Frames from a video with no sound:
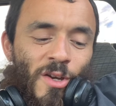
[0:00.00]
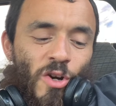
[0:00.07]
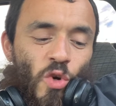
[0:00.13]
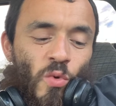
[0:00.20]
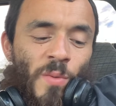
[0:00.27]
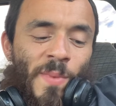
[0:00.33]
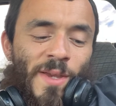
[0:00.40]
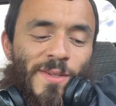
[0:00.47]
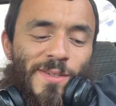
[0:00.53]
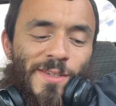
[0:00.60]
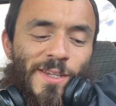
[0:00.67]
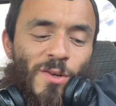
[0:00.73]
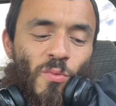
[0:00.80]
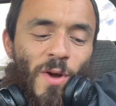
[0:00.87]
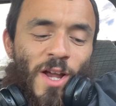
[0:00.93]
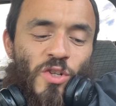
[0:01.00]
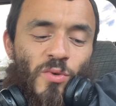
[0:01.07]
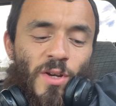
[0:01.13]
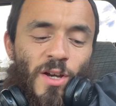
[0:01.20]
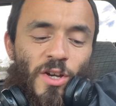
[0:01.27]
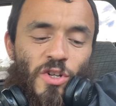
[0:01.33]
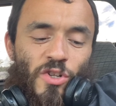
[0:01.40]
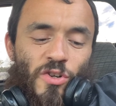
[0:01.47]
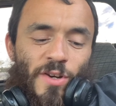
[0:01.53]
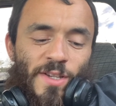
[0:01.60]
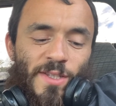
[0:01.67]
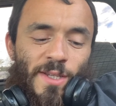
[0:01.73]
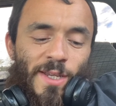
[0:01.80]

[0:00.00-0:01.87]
Or we may see Roderick Usher as a